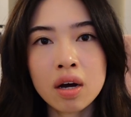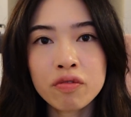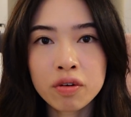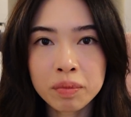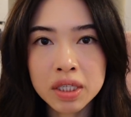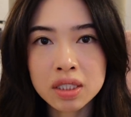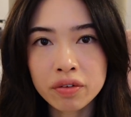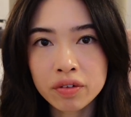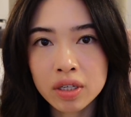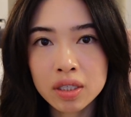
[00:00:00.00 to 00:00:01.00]
For me,
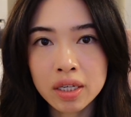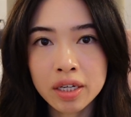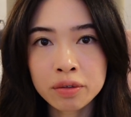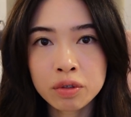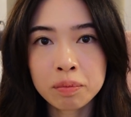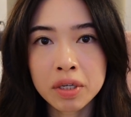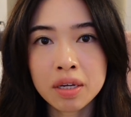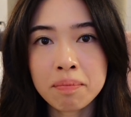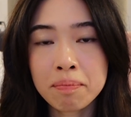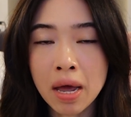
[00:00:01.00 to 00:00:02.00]
definitely it would
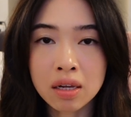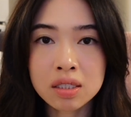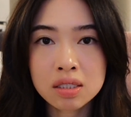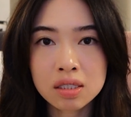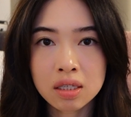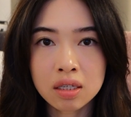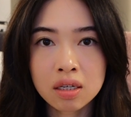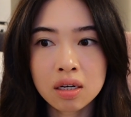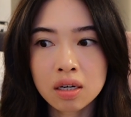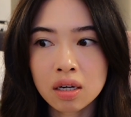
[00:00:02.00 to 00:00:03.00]
be
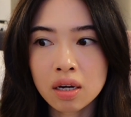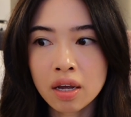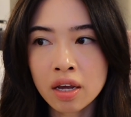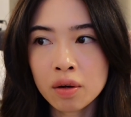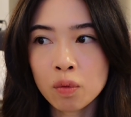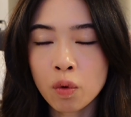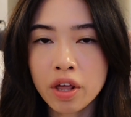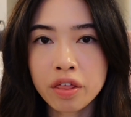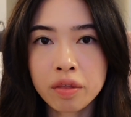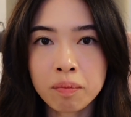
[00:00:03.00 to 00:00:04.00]
balancing it
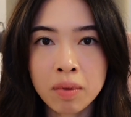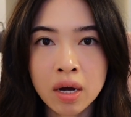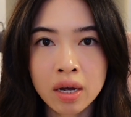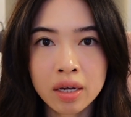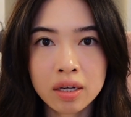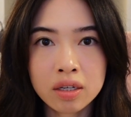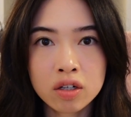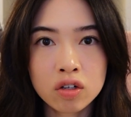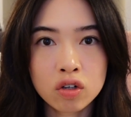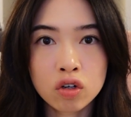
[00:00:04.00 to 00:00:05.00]
with my
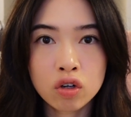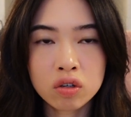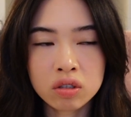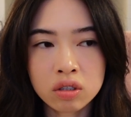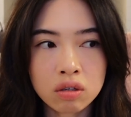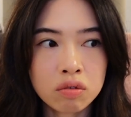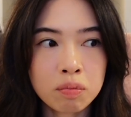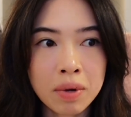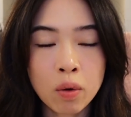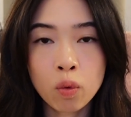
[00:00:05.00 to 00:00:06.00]

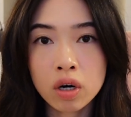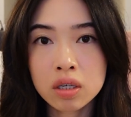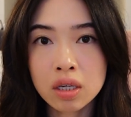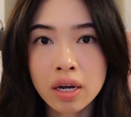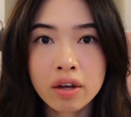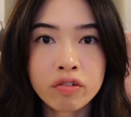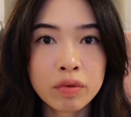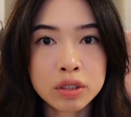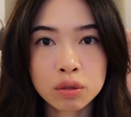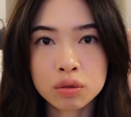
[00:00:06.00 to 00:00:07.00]
my work life,
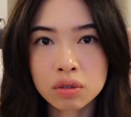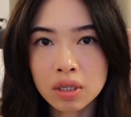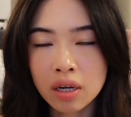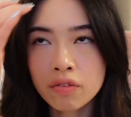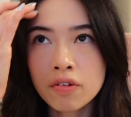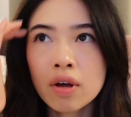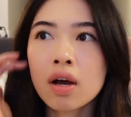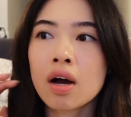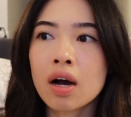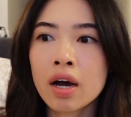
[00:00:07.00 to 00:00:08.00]
my social life.
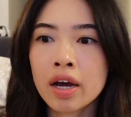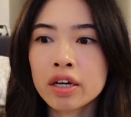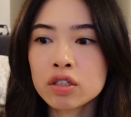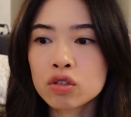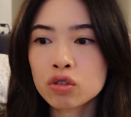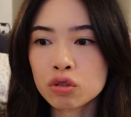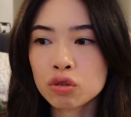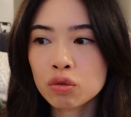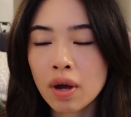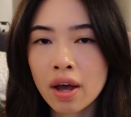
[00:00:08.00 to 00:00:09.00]
I
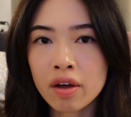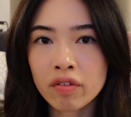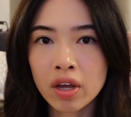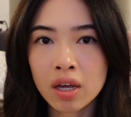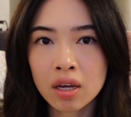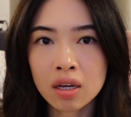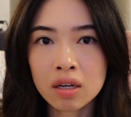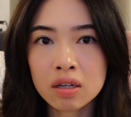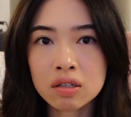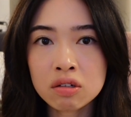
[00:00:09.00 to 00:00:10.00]
do have
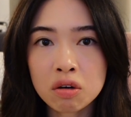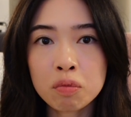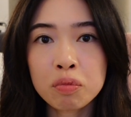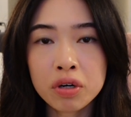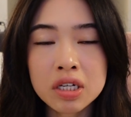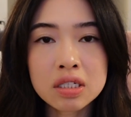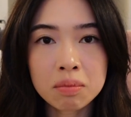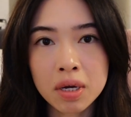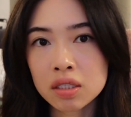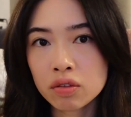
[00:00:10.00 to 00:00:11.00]
a pretty
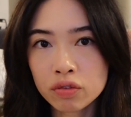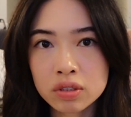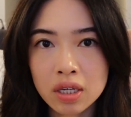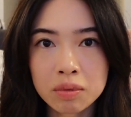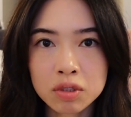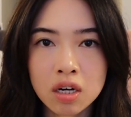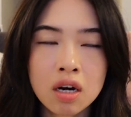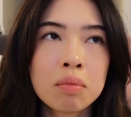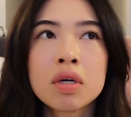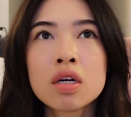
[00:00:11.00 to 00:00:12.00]
demanding full-time
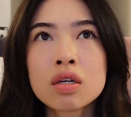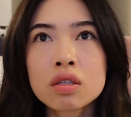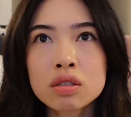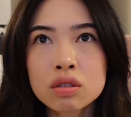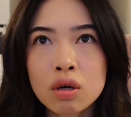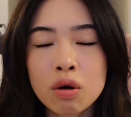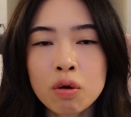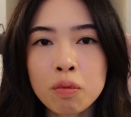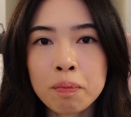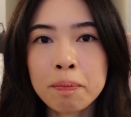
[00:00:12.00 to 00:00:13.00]
job,
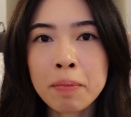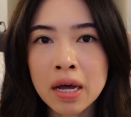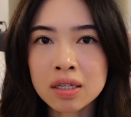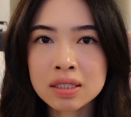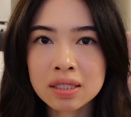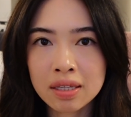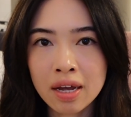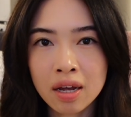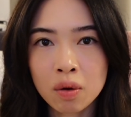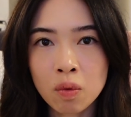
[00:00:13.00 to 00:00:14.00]
so balancing
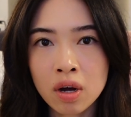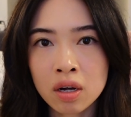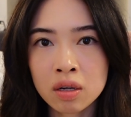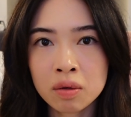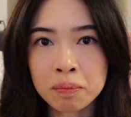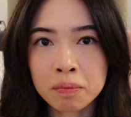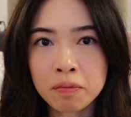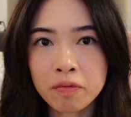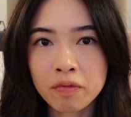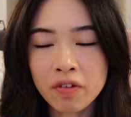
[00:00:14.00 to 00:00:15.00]
that while
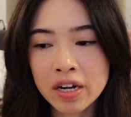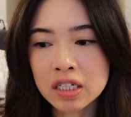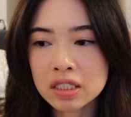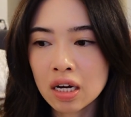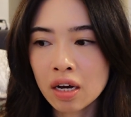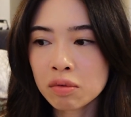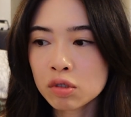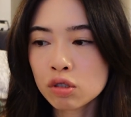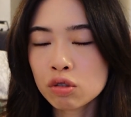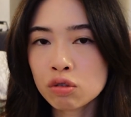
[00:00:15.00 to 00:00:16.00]
finding time
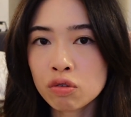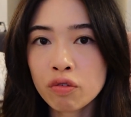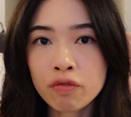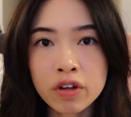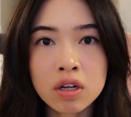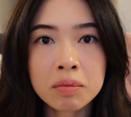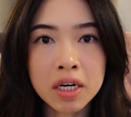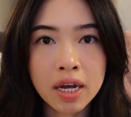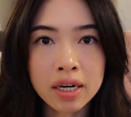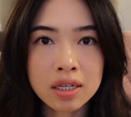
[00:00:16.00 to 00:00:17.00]
to film
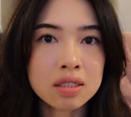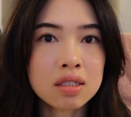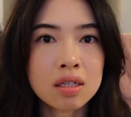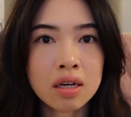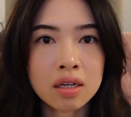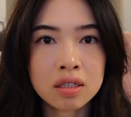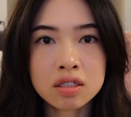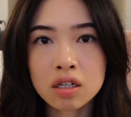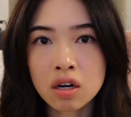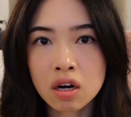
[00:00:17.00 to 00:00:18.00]
and edit
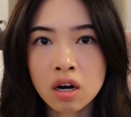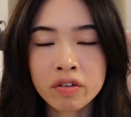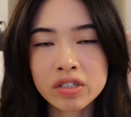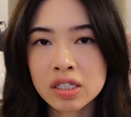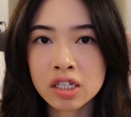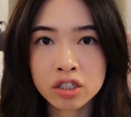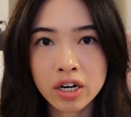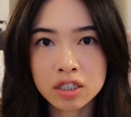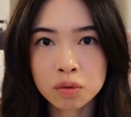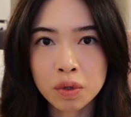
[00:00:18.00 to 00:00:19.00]
and obviously
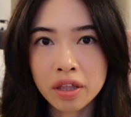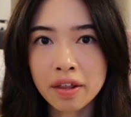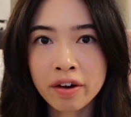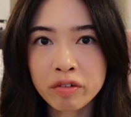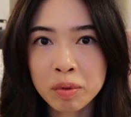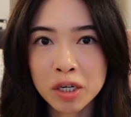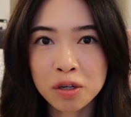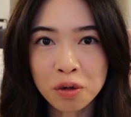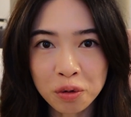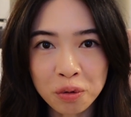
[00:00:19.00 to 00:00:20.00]
interact with
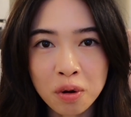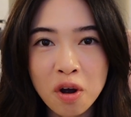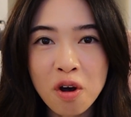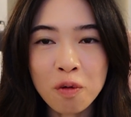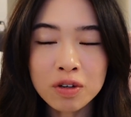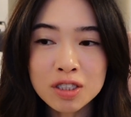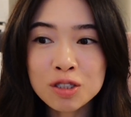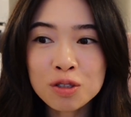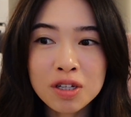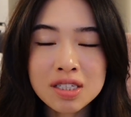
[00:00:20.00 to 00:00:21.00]
everybody who wants
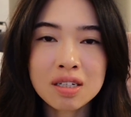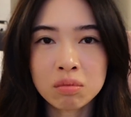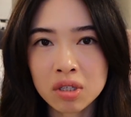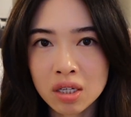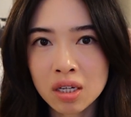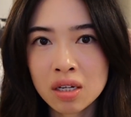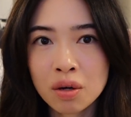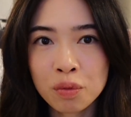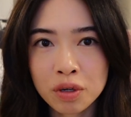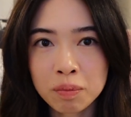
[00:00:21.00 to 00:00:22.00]
to join this community
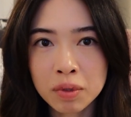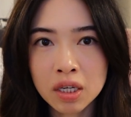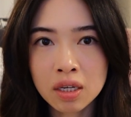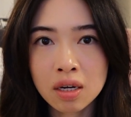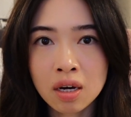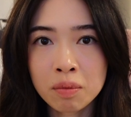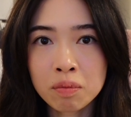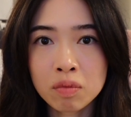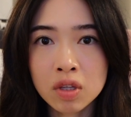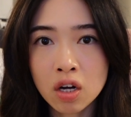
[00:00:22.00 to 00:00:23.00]
would be
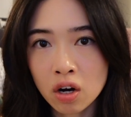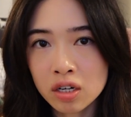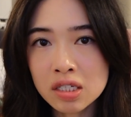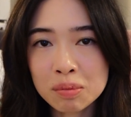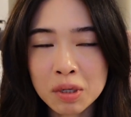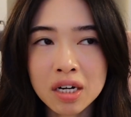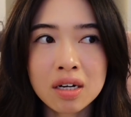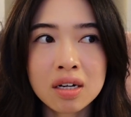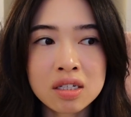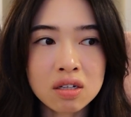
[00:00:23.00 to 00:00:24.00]
the hardest, but
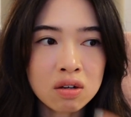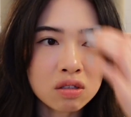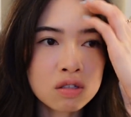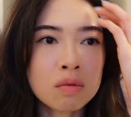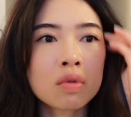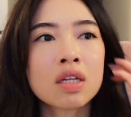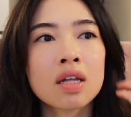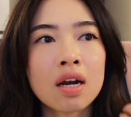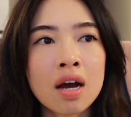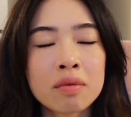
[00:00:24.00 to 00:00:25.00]
it's also something
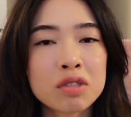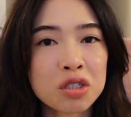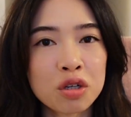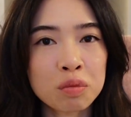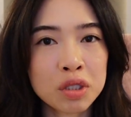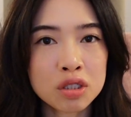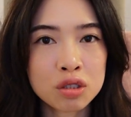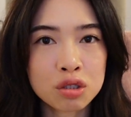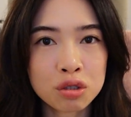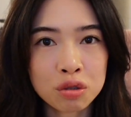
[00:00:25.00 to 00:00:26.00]
that I'm determined
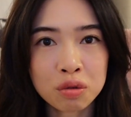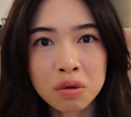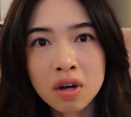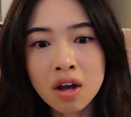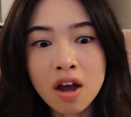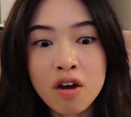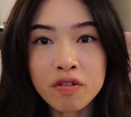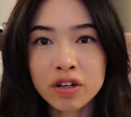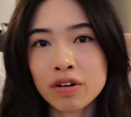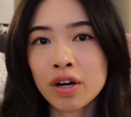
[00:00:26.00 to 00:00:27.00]
to
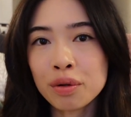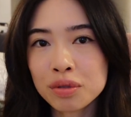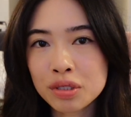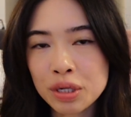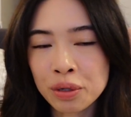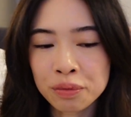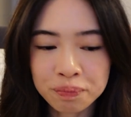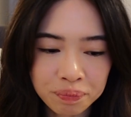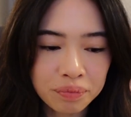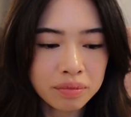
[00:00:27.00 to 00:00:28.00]
figure out. So
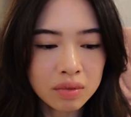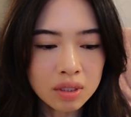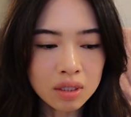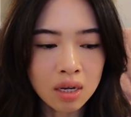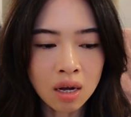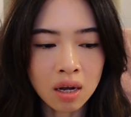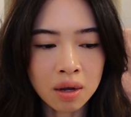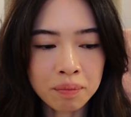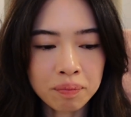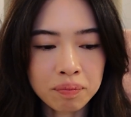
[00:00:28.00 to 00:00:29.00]

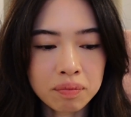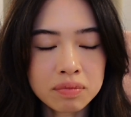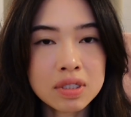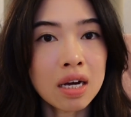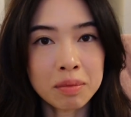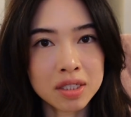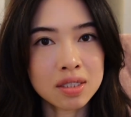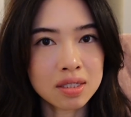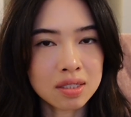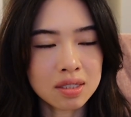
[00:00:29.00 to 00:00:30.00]
time and
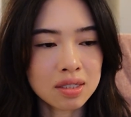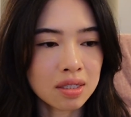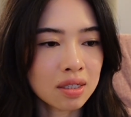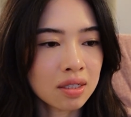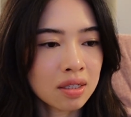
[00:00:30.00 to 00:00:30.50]
consistency.